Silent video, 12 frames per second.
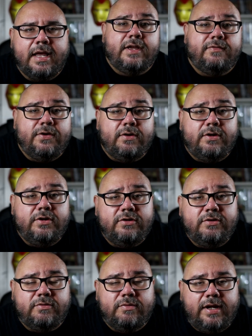If you're a
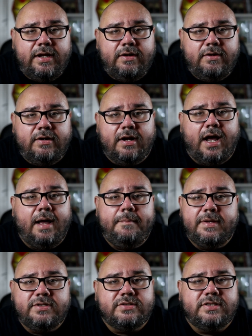new creator, I'm
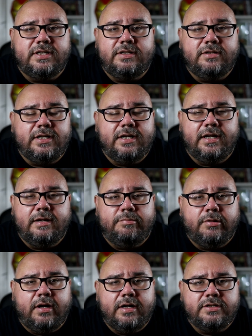interested in looking at your
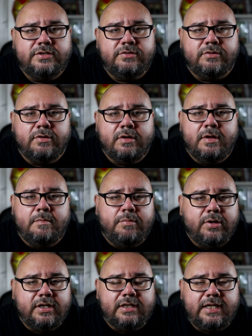product too.
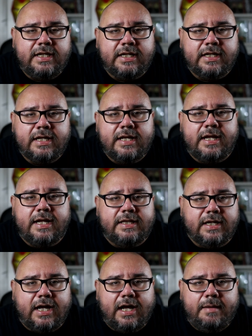Put a link in
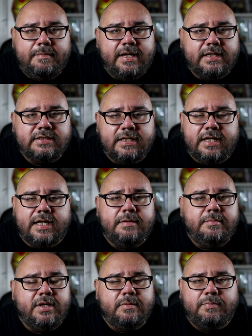the comics,
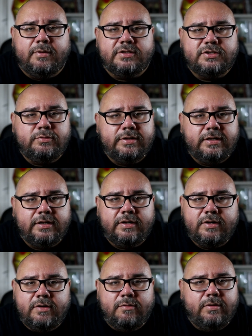hit me up on
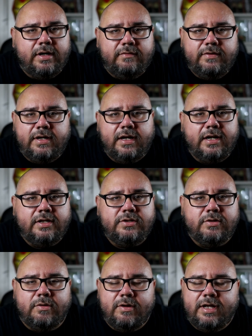Twitter, whatever you gotta
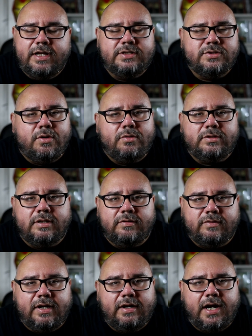do. It's all
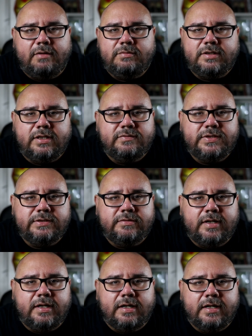love. I would love
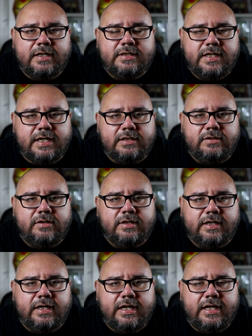to take a
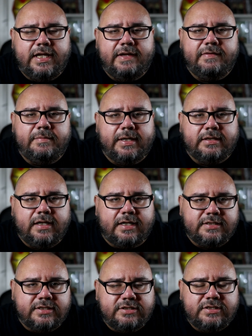look and give you my
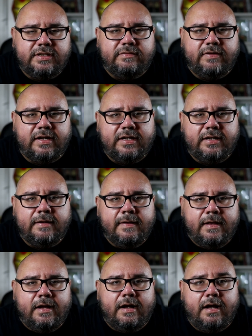thoughts and see if I can
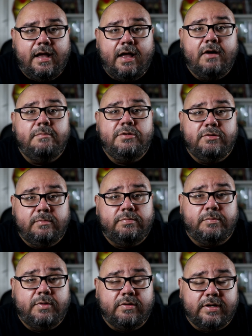help you in
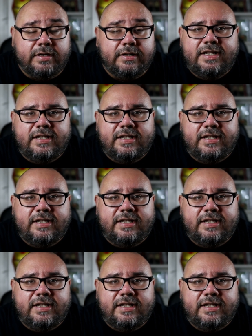promoting.